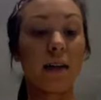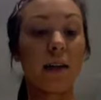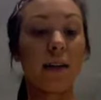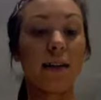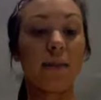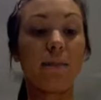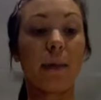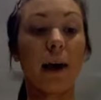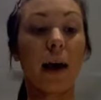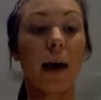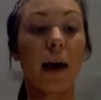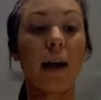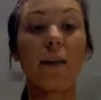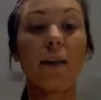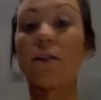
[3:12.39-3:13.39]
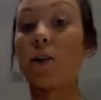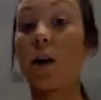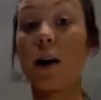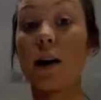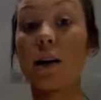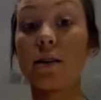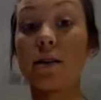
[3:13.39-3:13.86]
it's by
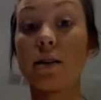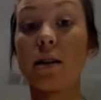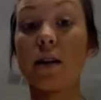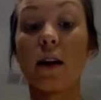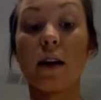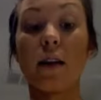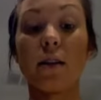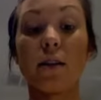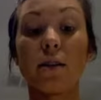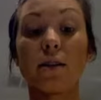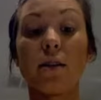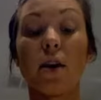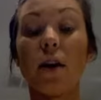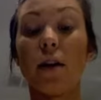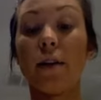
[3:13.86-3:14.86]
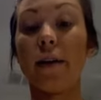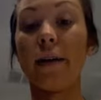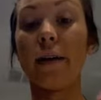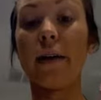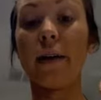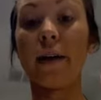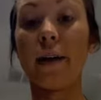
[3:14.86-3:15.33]
Tarte. The color is called
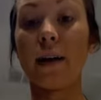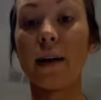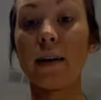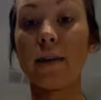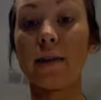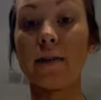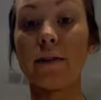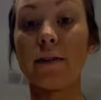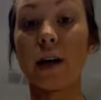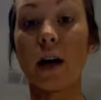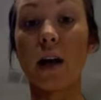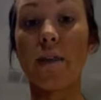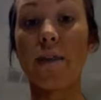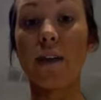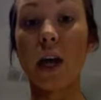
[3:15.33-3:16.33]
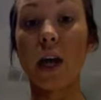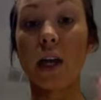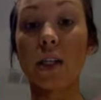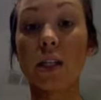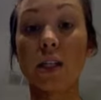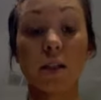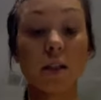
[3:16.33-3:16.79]

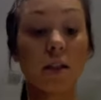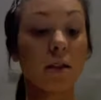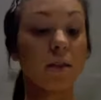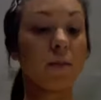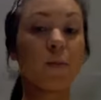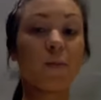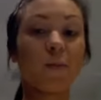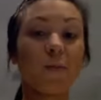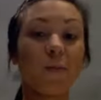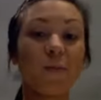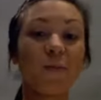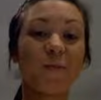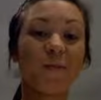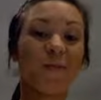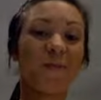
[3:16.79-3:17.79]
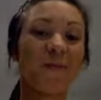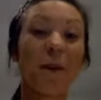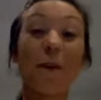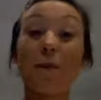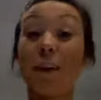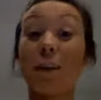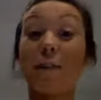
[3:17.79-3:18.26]
Dollface.
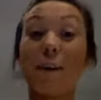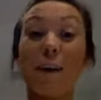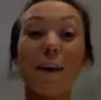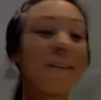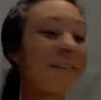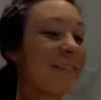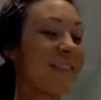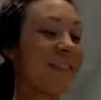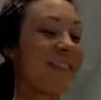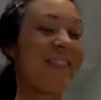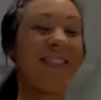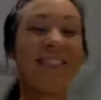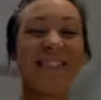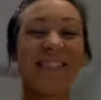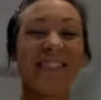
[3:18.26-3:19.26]
Perfect for you.